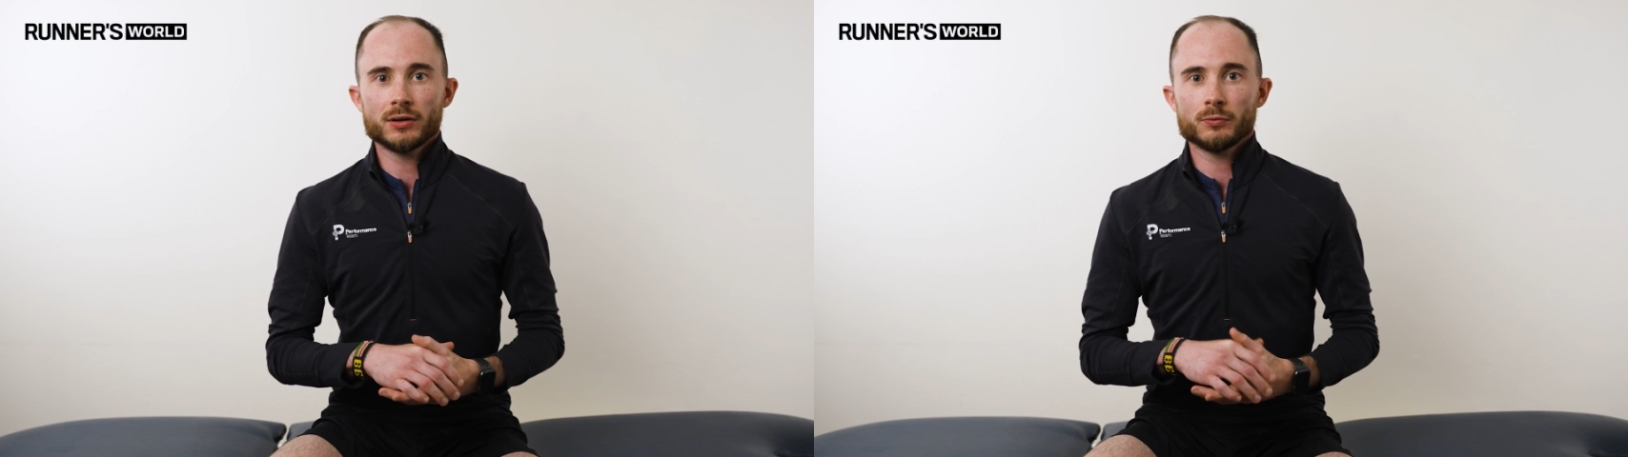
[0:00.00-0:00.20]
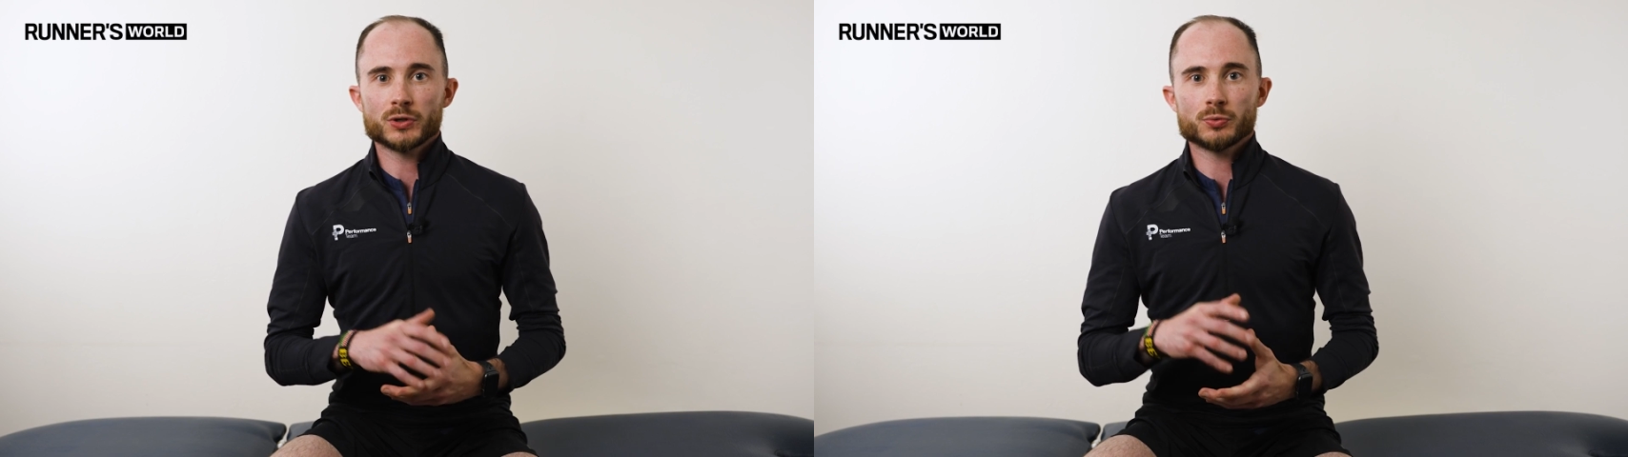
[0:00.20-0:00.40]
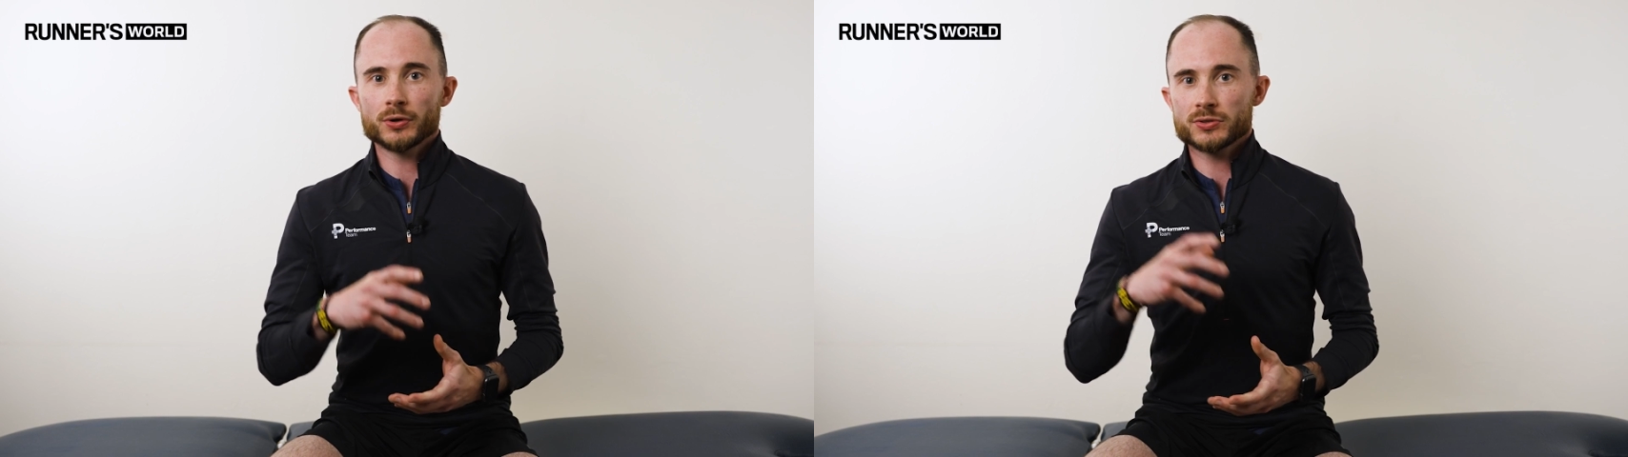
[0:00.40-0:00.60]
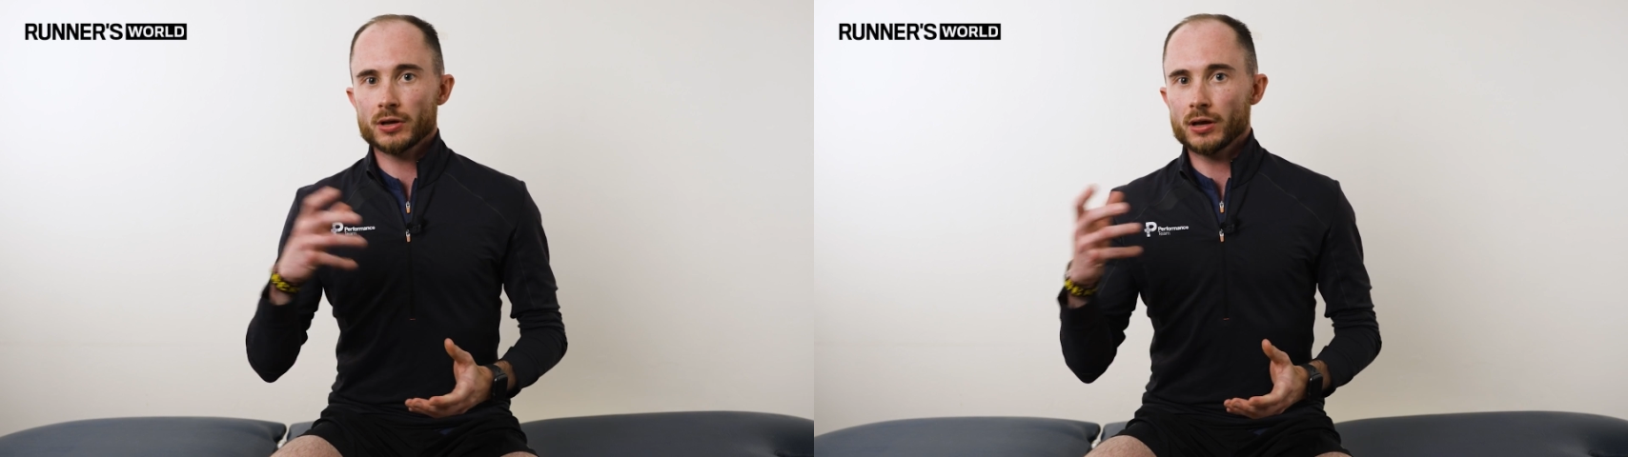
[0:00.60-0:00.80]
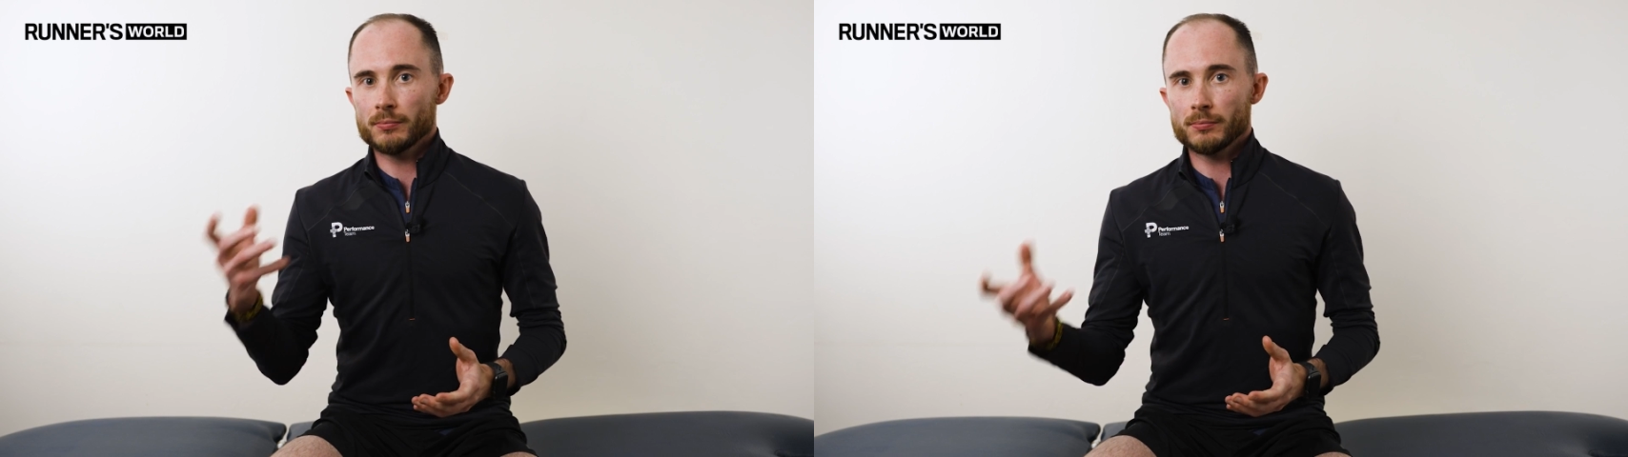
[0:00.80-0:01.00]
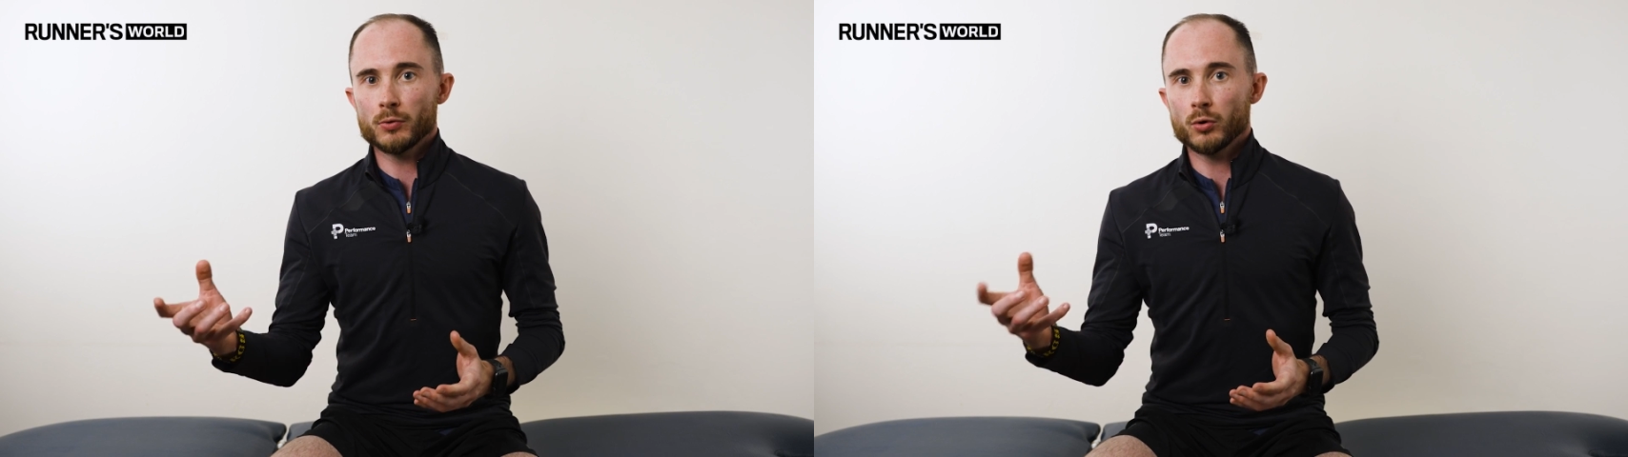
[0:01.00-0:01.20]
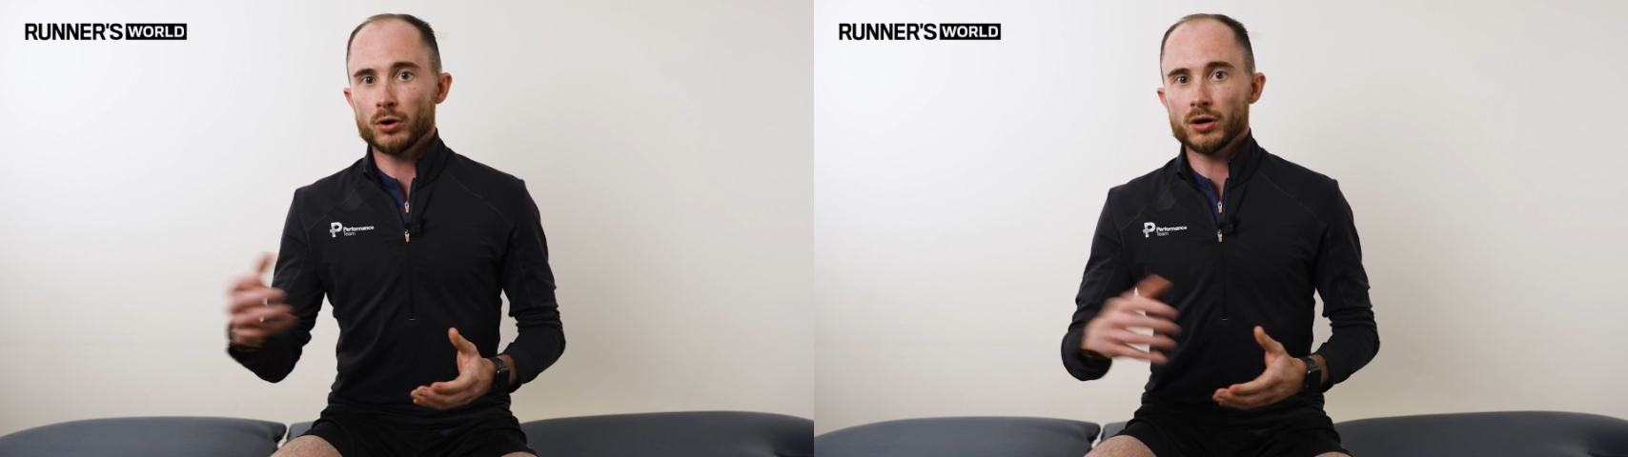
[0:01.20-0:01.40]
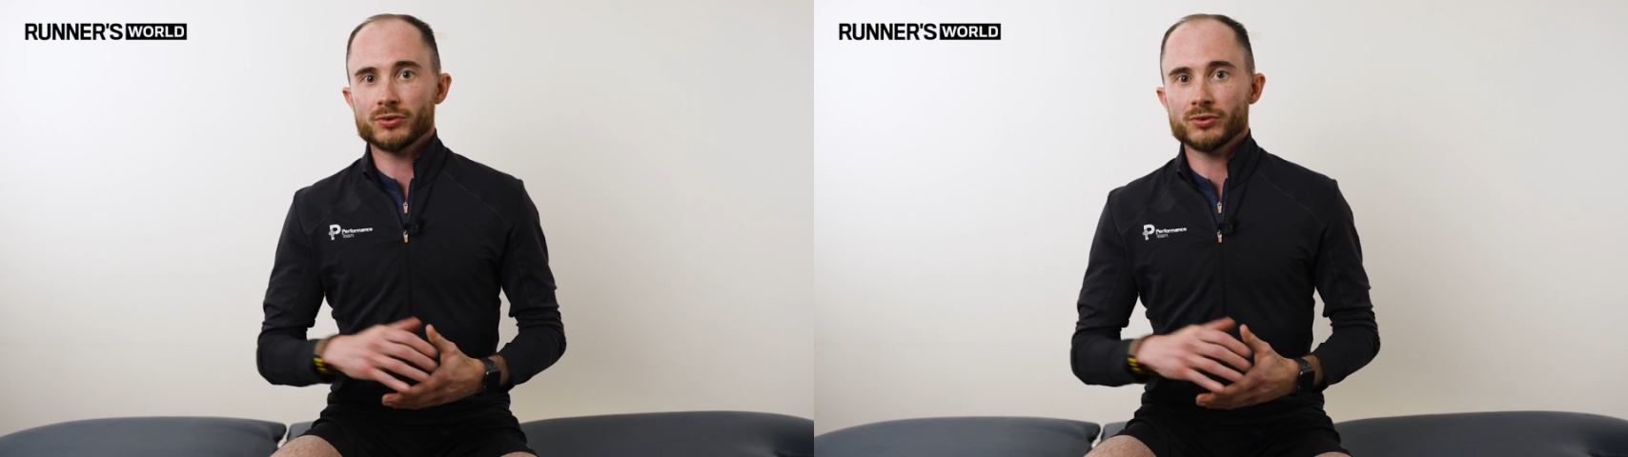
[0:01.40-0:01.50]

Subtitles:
which we would term more a